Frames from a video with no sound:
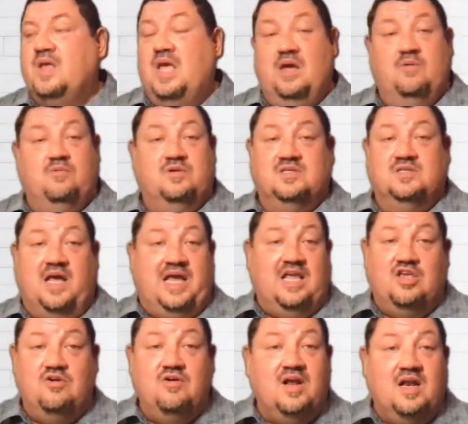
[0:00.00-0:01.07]
it was like,
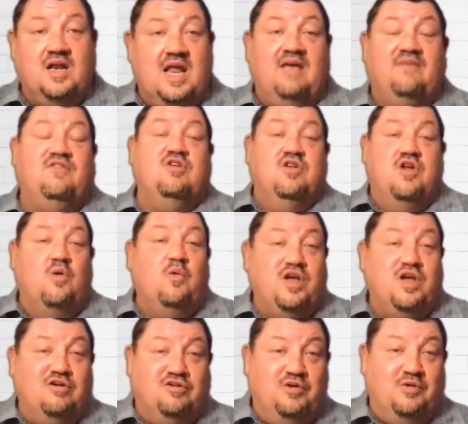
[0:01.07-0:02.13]
you can, if you know what
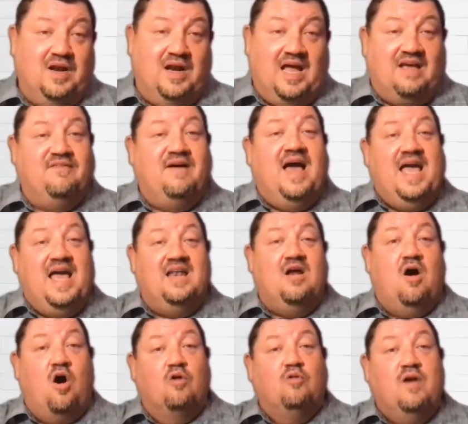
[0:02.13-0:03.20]
you're doing, like if I had
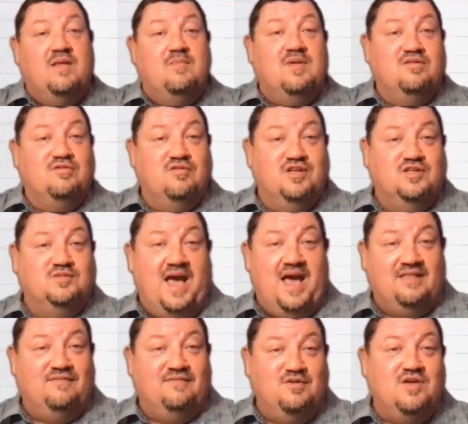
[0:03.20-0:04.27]
already been through this
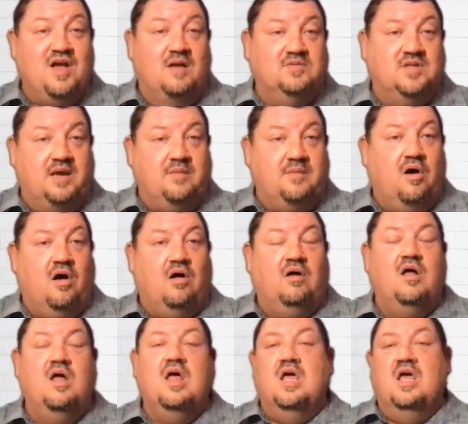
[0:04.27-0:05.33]
path a few times like
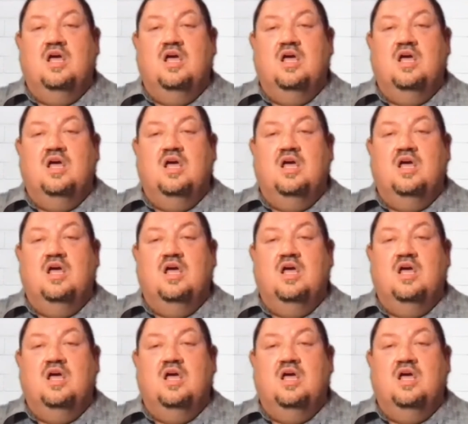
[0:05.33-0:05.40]
Paul,